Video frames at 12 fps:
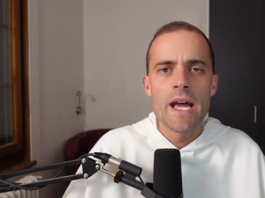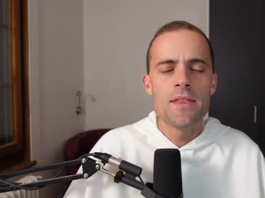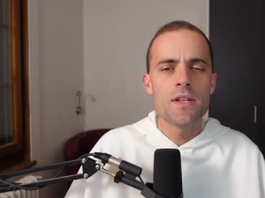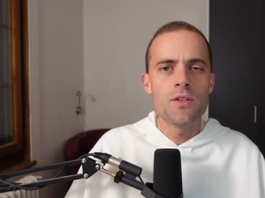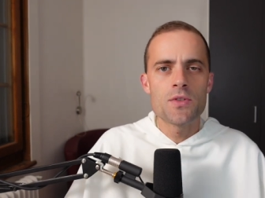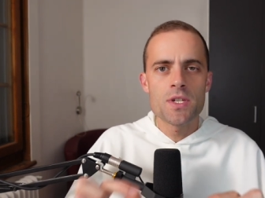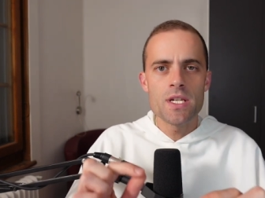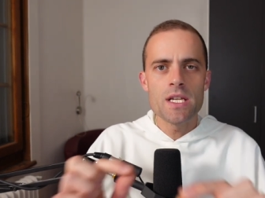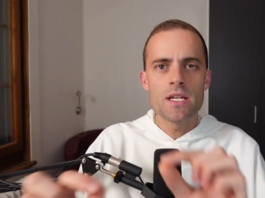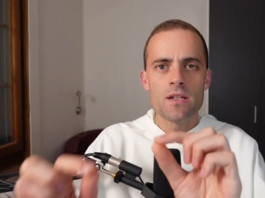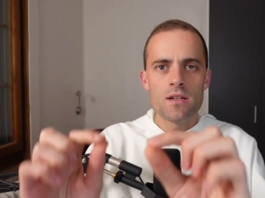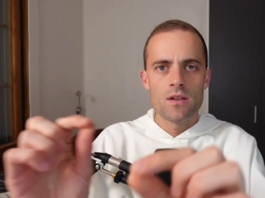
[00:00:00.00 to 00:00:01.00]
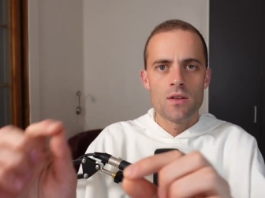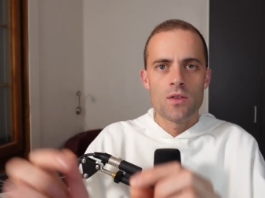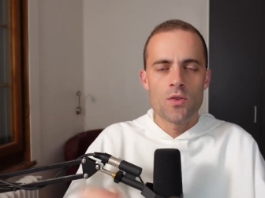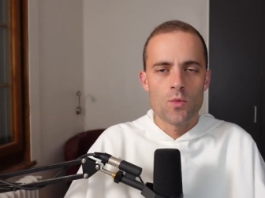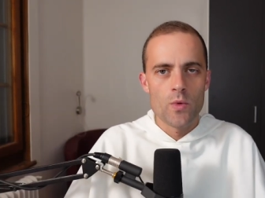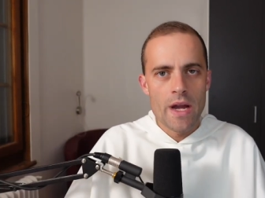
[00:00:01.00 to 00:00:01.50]
And then you see it
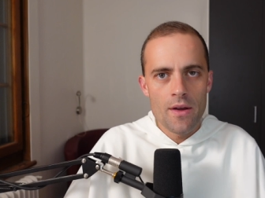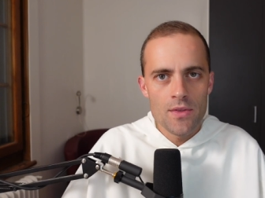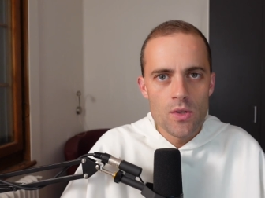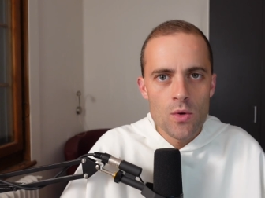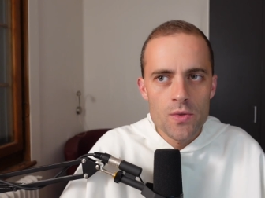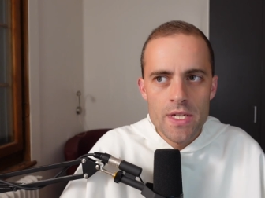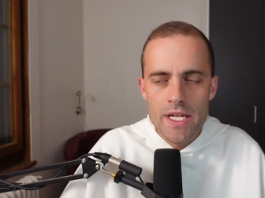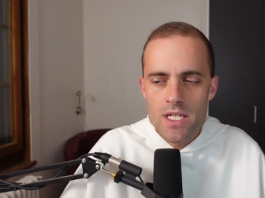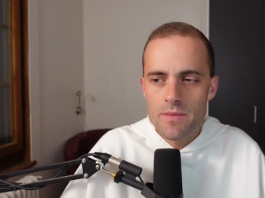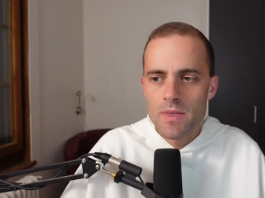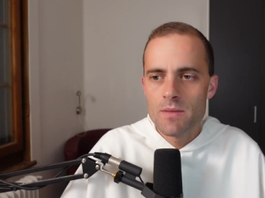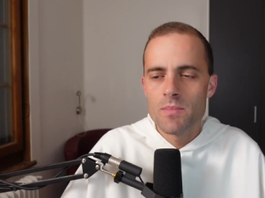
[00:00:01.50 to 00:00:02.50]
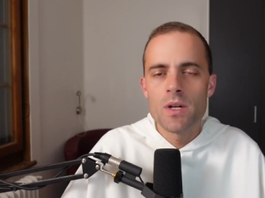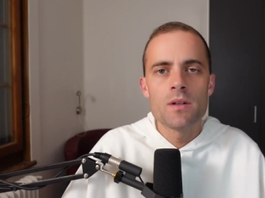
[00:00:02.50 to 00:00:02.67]
throughout the Old Testament,